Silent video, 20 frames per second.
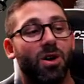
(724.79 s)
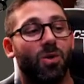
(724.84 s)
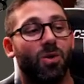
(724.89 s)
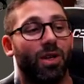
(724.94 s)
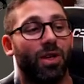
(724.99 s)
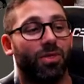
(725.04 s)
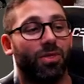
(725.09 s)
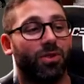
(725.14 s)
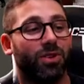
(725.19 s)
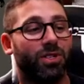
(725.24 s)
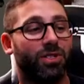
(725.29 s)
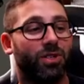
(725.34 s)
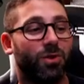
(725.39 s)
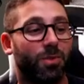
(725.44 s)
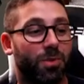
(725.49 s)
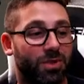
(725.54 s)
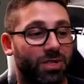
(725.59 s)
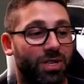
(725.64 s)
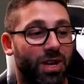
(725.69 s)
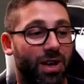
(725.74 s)
we're at
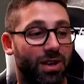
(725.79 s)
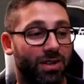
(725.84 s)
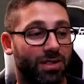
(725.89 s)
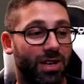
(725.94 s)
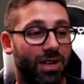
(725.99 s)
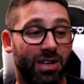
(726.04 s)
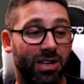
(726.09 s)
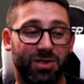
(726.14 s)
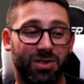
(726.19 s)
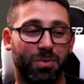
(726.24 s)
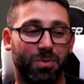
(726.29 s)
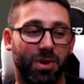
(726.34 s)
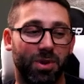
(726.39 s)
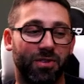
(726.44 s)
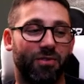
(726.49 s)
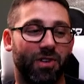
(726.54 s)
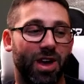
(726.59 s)
32% and it's pretty